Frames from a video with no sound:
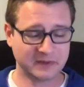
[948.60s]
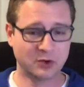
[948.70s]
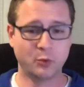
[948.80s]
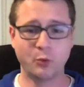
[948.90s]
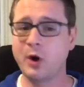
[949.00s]

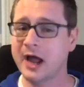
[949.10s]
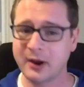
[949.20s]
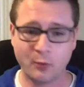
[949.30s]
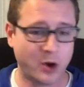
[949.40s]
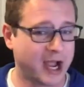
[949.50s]

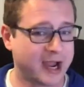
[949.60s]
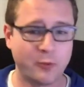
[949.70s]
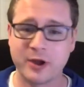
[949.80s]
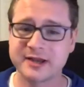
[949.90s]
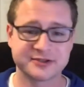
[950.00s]

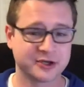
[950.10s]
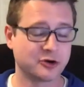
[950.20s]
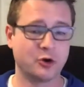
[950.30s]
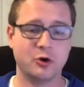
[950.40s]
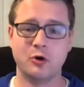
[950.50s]
What is our
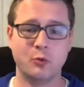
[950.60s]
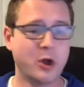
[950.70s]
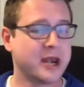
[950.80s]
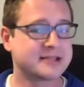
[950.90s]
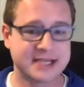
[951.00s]
goal?
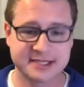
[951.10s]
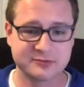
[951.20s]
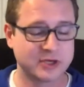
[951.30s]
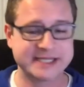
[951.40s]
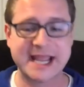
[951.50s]
What
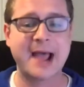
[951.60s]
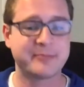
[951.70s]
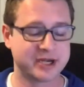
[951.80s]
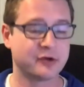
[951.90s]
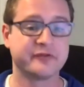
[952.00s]
is
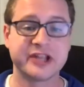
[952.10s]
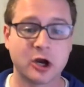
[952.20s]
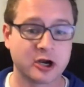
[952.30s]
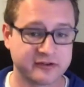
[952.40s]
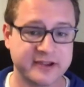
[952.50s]
happening over the
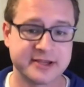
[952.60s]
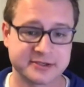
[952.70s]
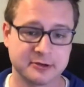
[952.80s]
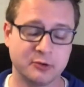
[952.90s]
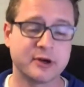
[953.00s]
arc of history?